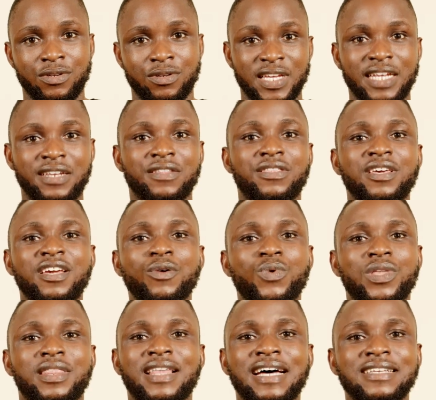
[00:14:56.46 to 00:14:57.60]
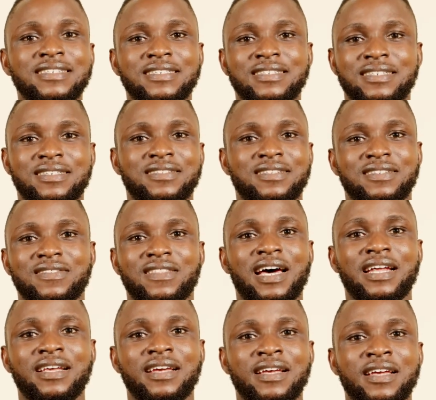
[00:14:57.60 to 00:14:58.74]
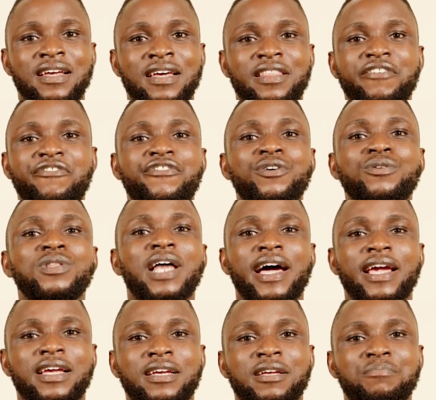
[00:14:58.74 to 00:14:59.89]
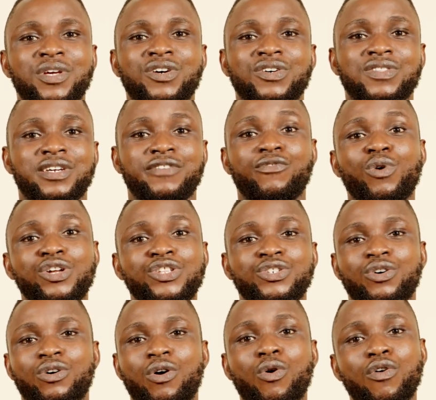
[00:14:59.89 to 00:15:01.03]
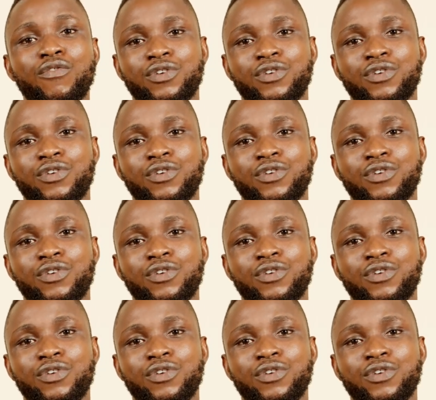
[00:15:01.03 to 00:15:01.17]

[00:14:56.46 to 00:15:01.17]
And the thing with narcissists is that they feel like because they've won you over